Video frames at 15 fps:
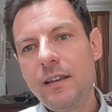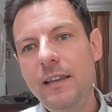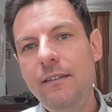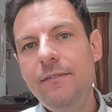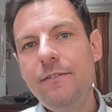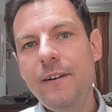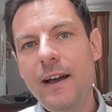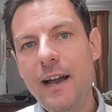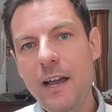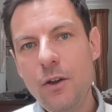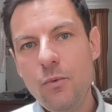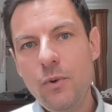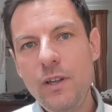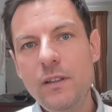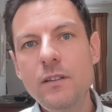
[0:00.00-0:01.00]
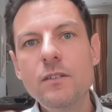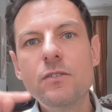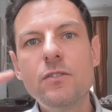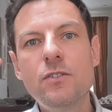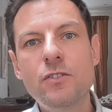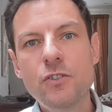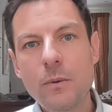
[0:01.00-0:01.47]
if I win,
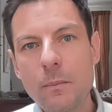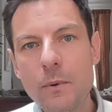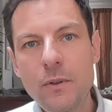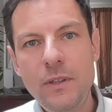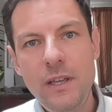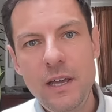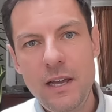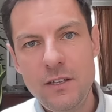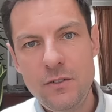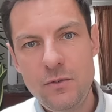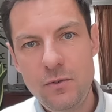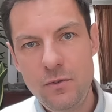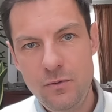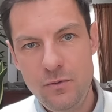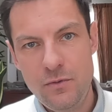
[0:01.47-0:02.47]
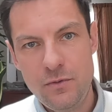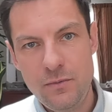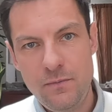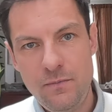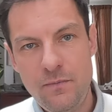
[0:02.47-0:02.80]
somebody has to lose.